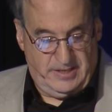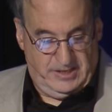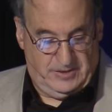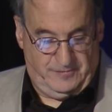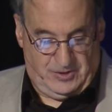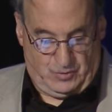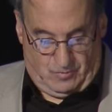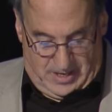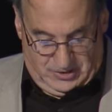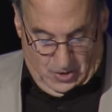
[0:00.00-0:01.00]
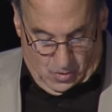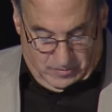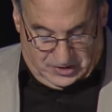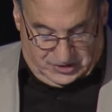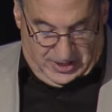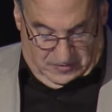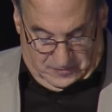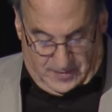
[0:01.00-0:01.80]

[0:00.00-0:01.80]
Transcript: individual rights or itself